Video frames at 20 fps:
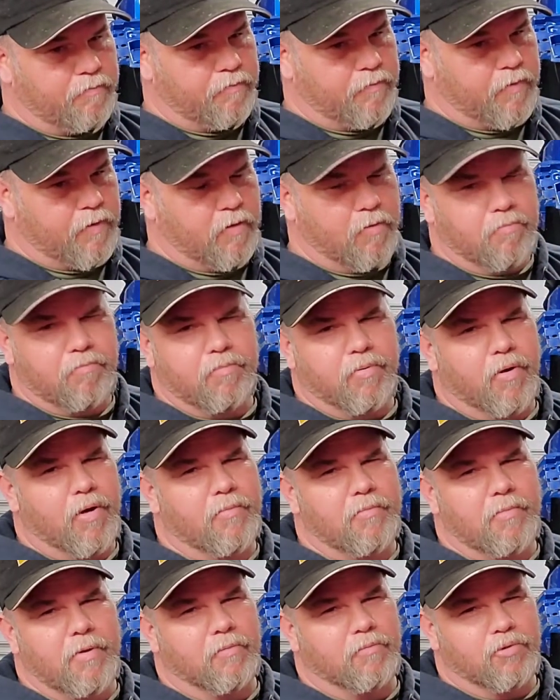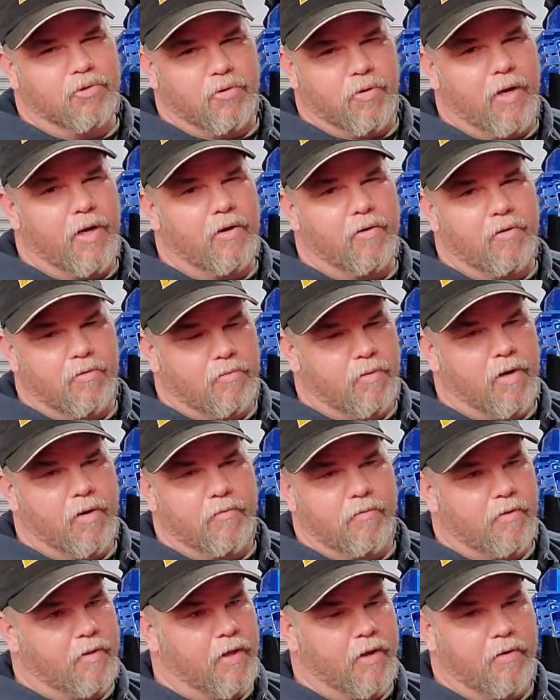their premium trail or whatever
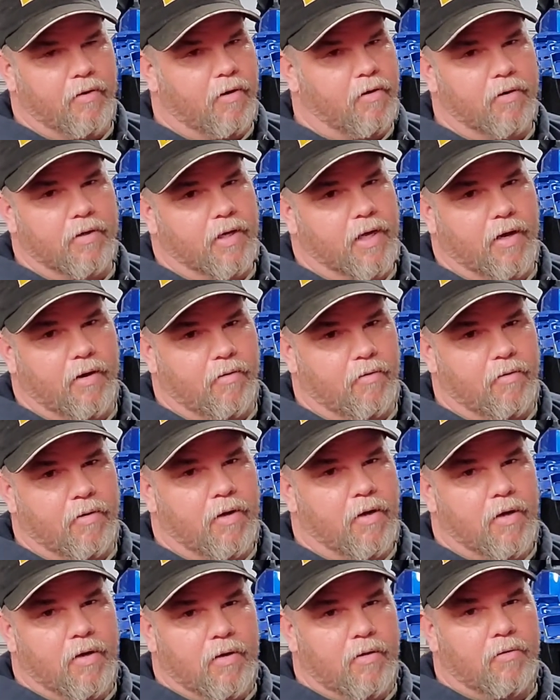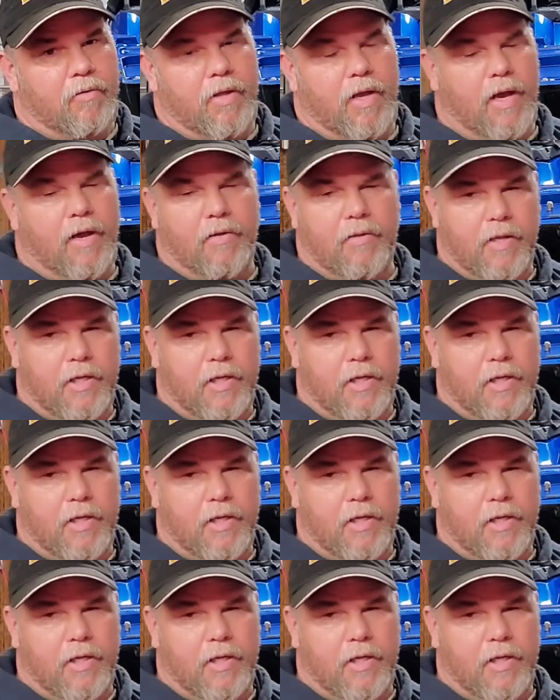they call it now. They had they